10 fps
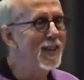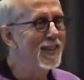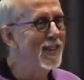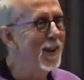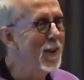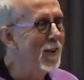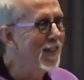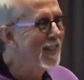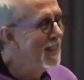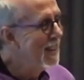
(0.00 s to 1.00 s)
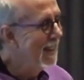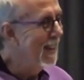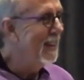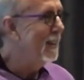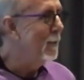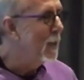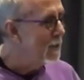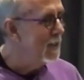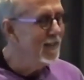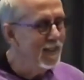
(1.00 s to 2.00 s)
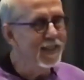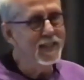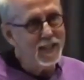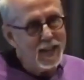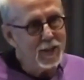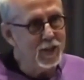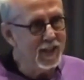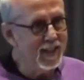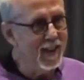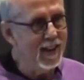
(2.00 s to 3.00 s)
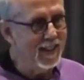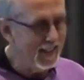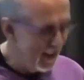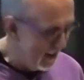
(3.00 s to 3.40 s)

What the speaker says: So, it wasn't really the tasty diet,